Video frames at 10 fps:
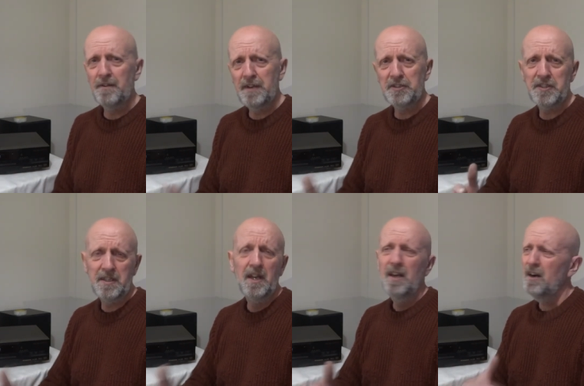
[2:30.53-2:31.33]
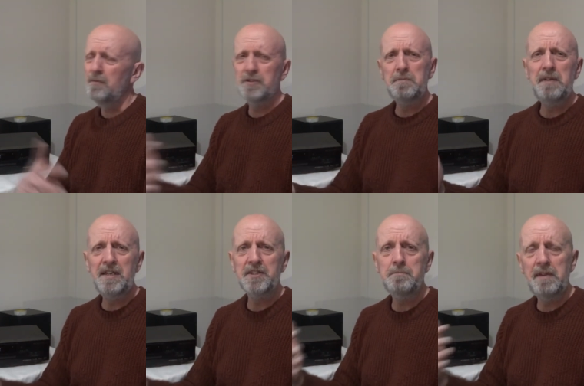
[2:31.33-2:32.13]
And eventually, obviously,
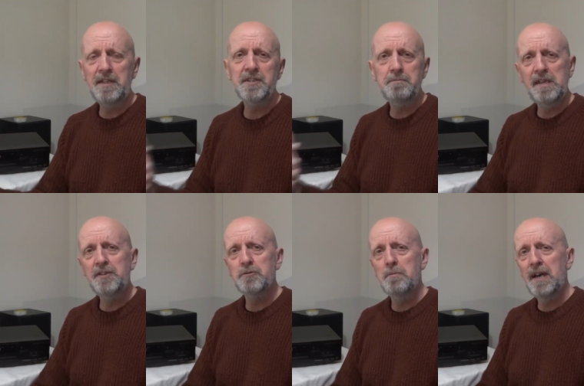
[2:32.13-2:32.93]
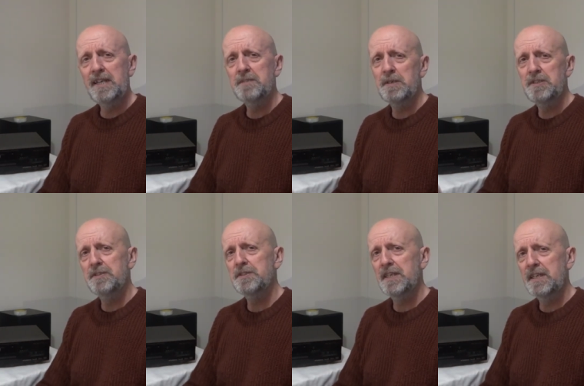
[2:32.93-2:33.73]
millions and millions and millions were made, especially
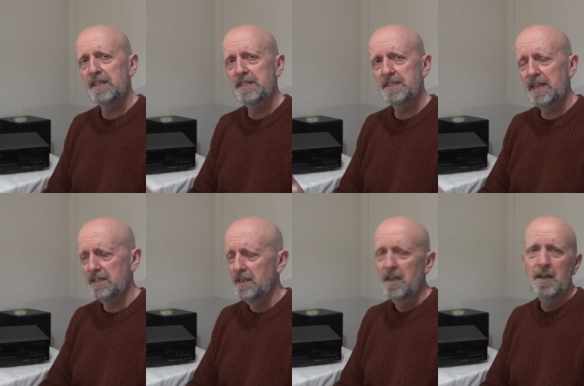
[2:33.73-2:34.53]
the C Ds and that.